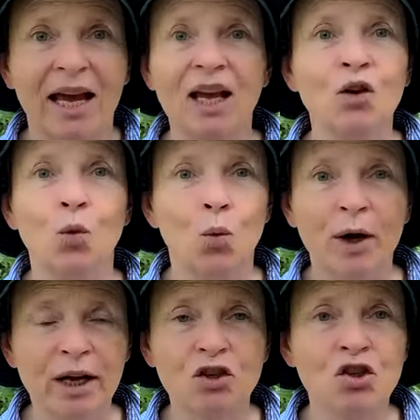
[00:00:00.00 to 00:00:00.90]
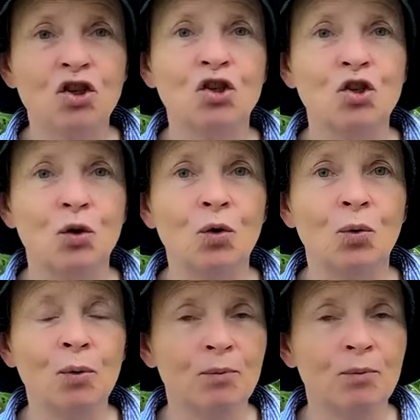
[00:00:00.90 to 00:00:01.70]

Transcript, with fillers: in which to